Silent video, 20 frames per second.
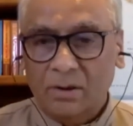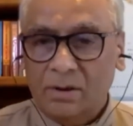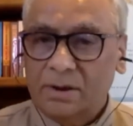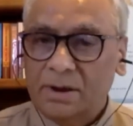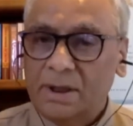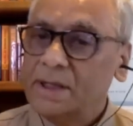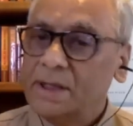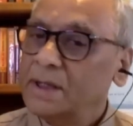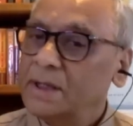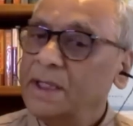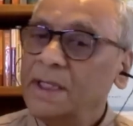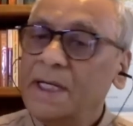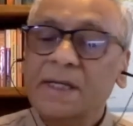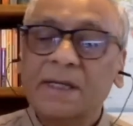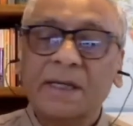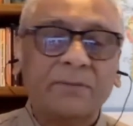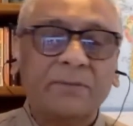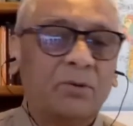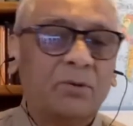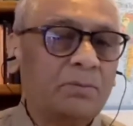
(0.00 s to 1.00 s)
He
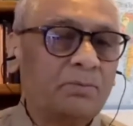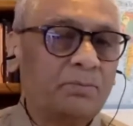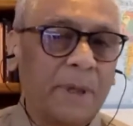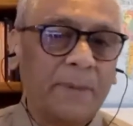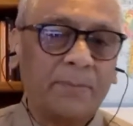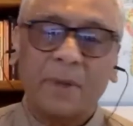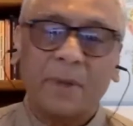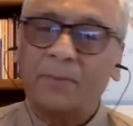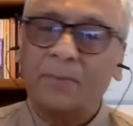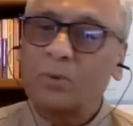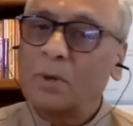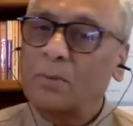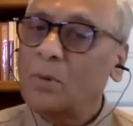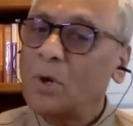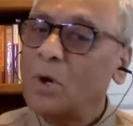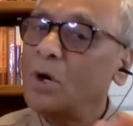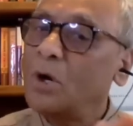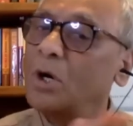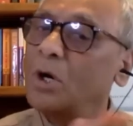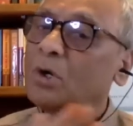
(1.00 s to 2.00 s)
interviewed people from
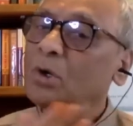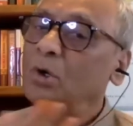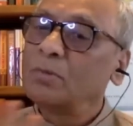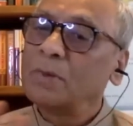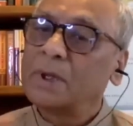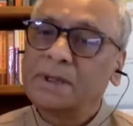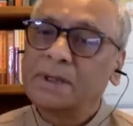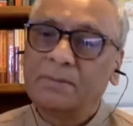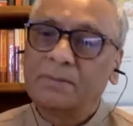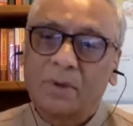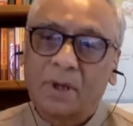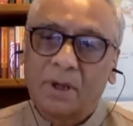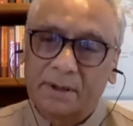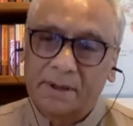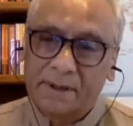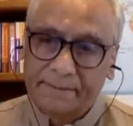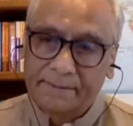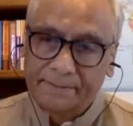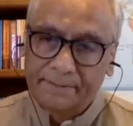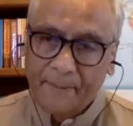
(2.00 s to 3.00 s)
all over the world,
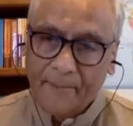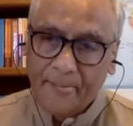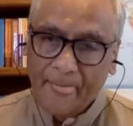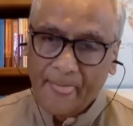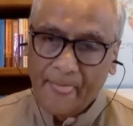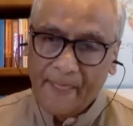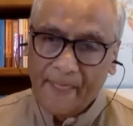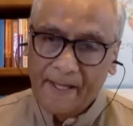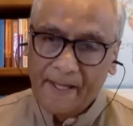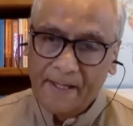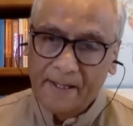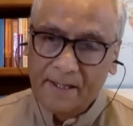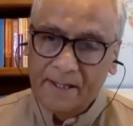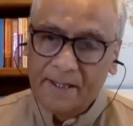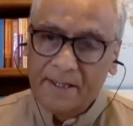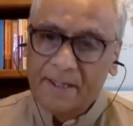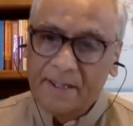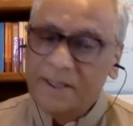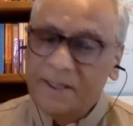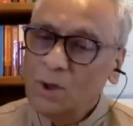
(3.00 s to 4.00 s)

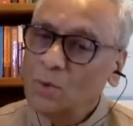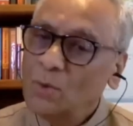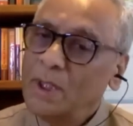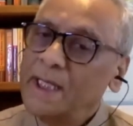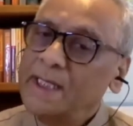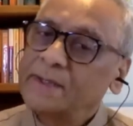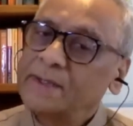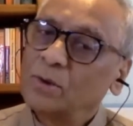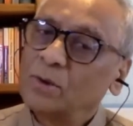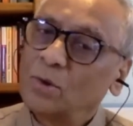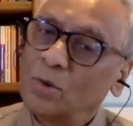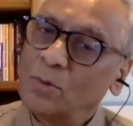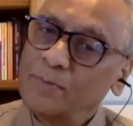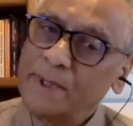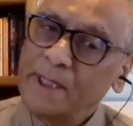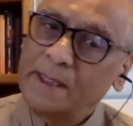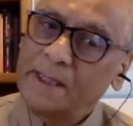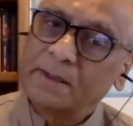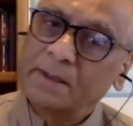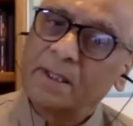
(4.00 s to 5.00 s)
US,
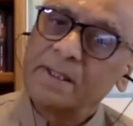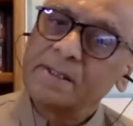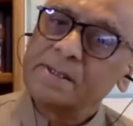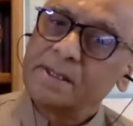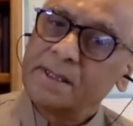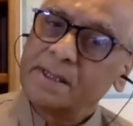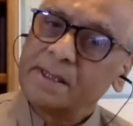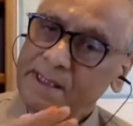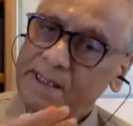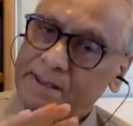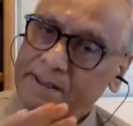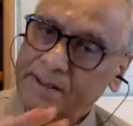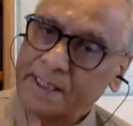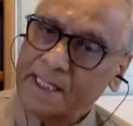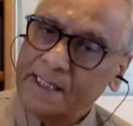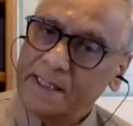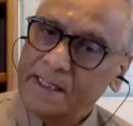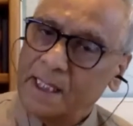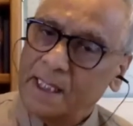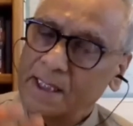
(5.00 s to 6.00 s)
European countries,
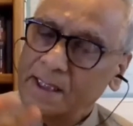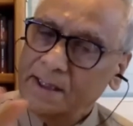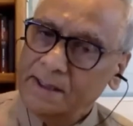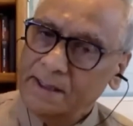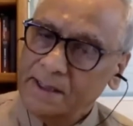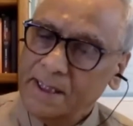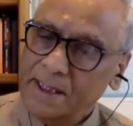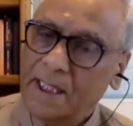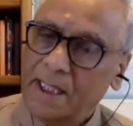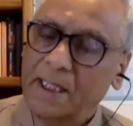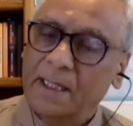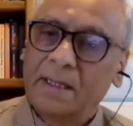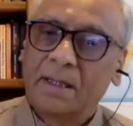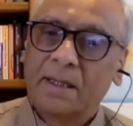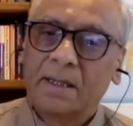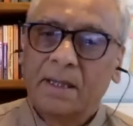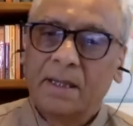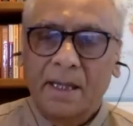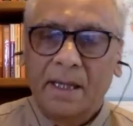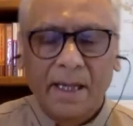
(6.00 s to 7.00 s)
China, India,
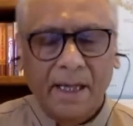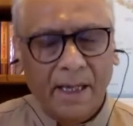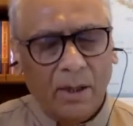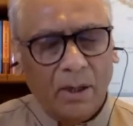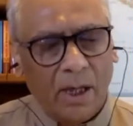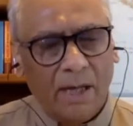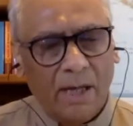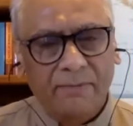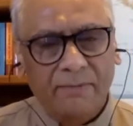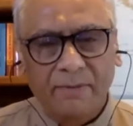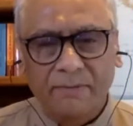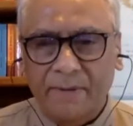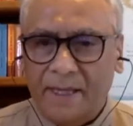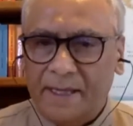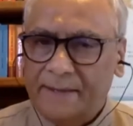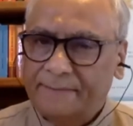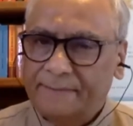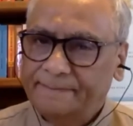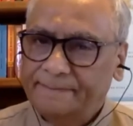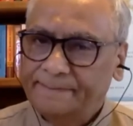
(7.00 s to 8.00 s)
everywhere.
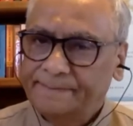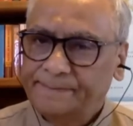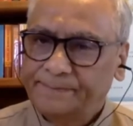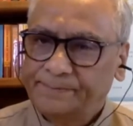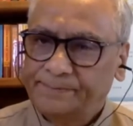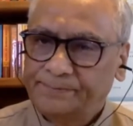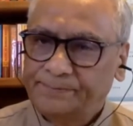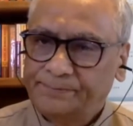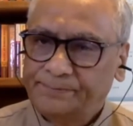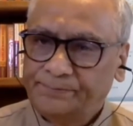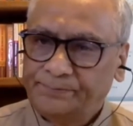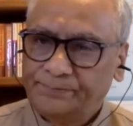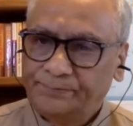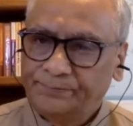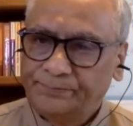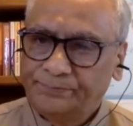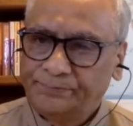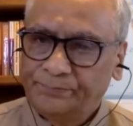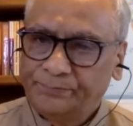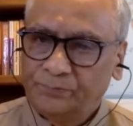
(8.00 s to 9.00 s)

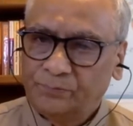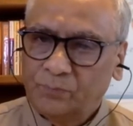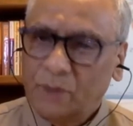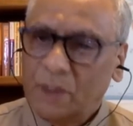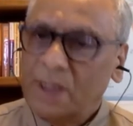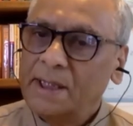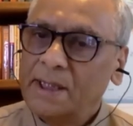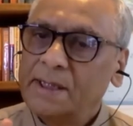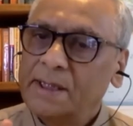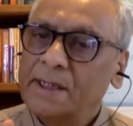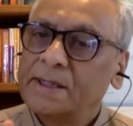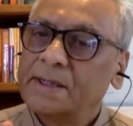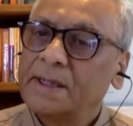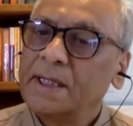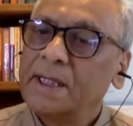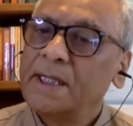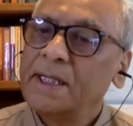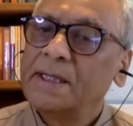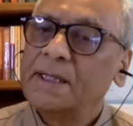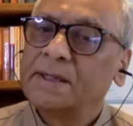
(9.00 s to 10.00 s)
And it is
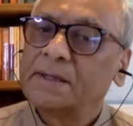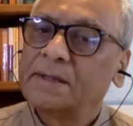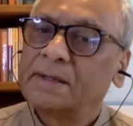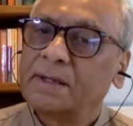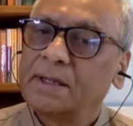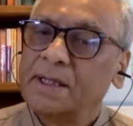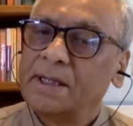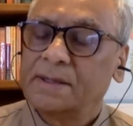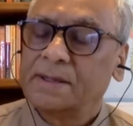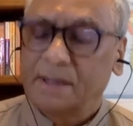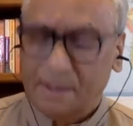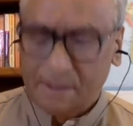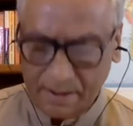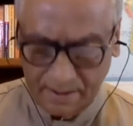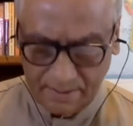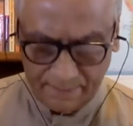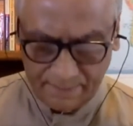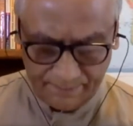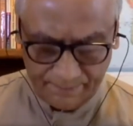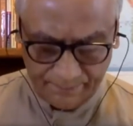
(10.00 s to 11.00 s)
his research.